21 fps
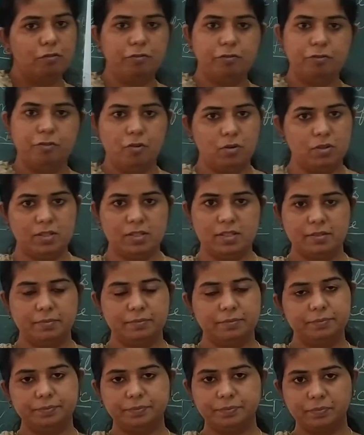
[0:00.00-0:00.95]

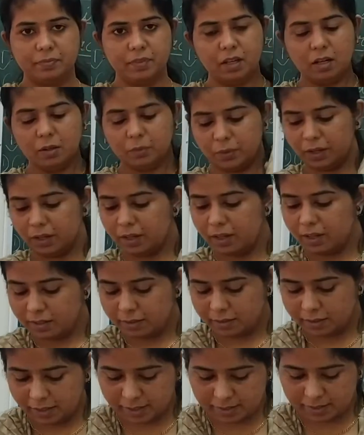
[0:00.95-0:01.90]
force. Okay,
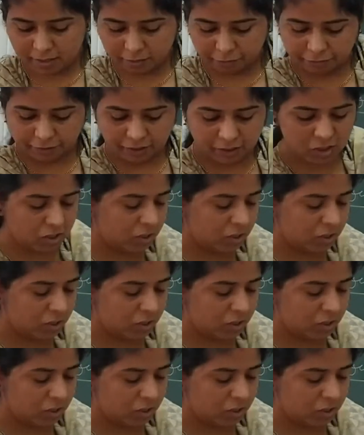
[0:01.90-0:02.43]
that is a